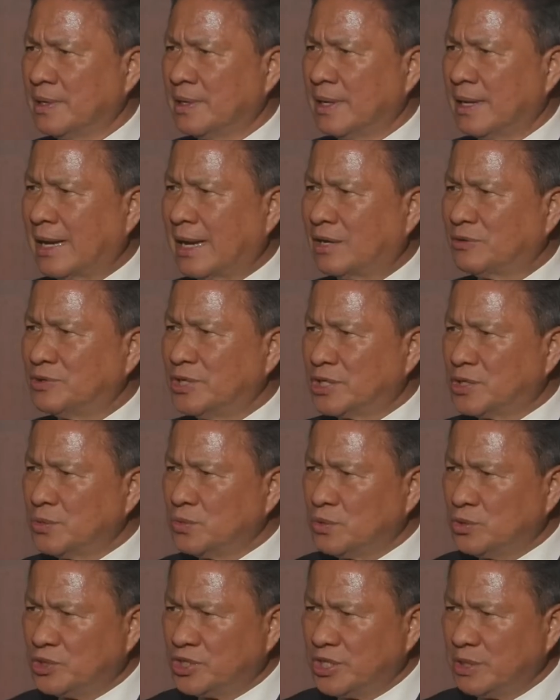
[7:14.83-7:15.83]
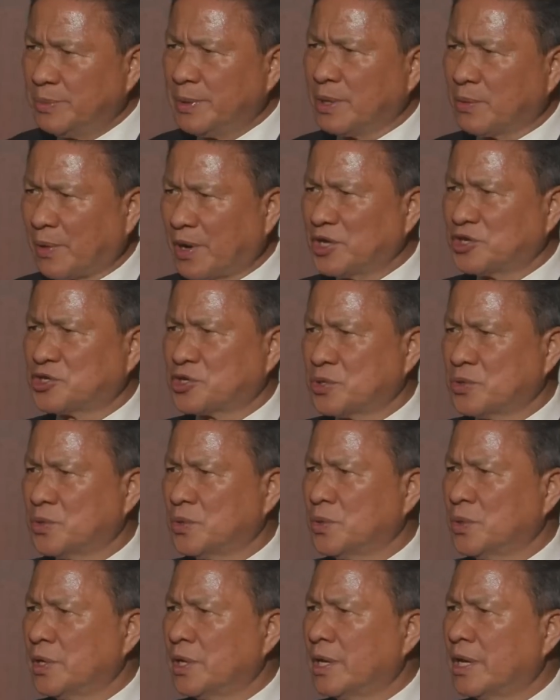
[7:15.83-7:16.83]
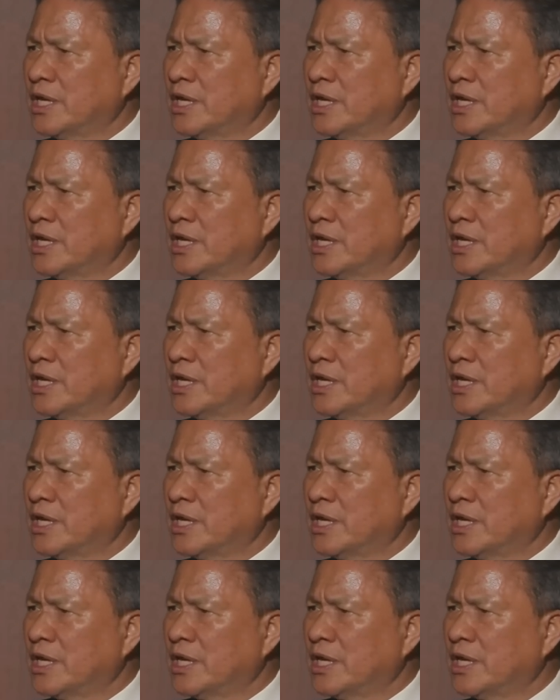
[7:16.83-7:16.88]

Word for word: Our debt to GDP ratio